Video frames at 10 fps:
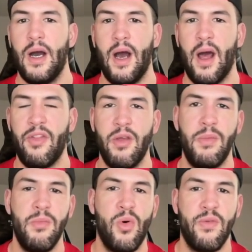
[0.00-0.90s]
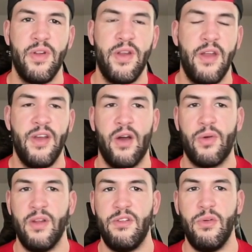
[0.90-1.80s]
I think it'd be more of a
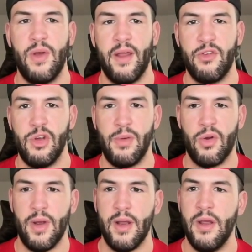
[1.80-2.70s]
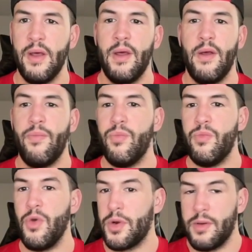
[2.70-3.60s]
downgrade to a guy like Jeremy Grant.
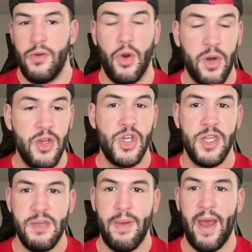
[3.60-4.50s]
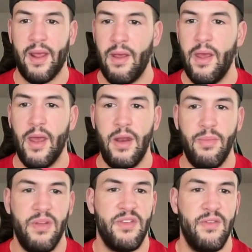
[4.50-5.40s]
Nurkic is back, and he
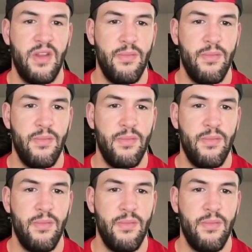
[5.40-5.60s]
played 17